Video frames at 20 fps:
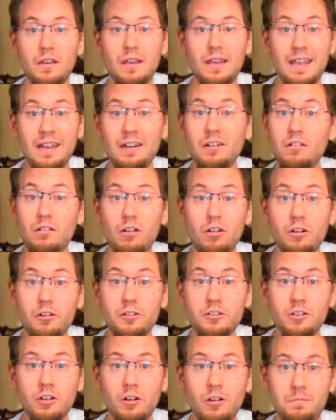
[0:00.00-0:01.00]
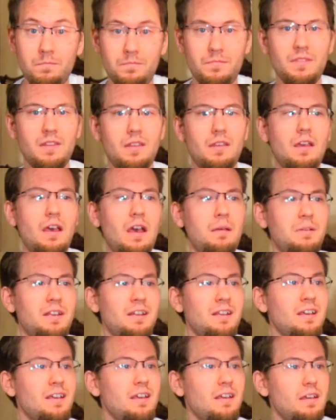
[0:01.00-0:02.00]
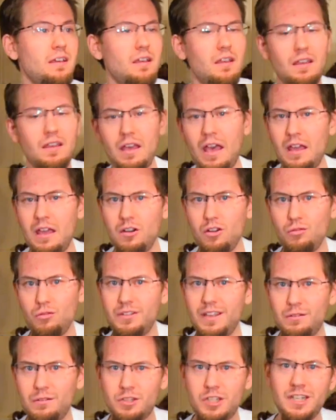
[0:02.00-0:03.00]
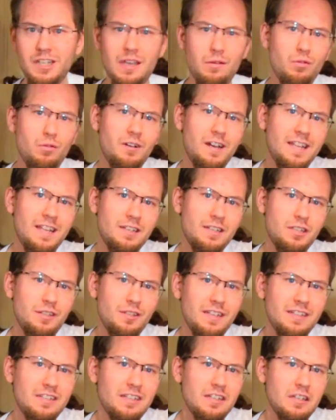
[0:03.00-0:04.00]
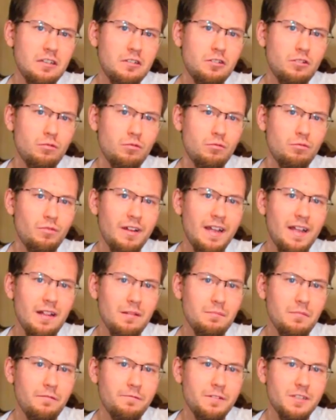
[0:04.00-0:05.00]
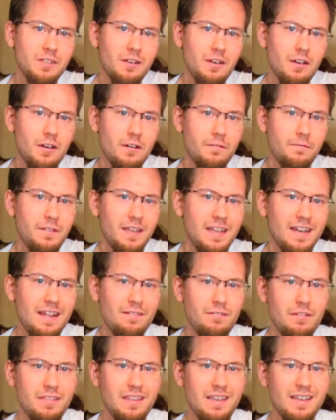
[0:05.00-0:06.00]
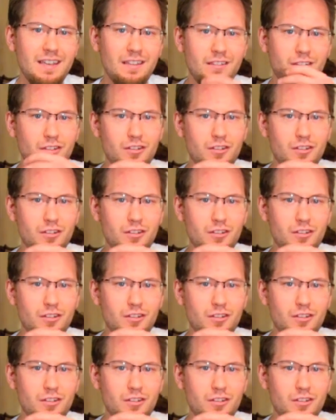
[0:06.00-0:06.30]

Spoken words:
Enlarger. I mean, I know that today we're into the digital realm of photography and everything is,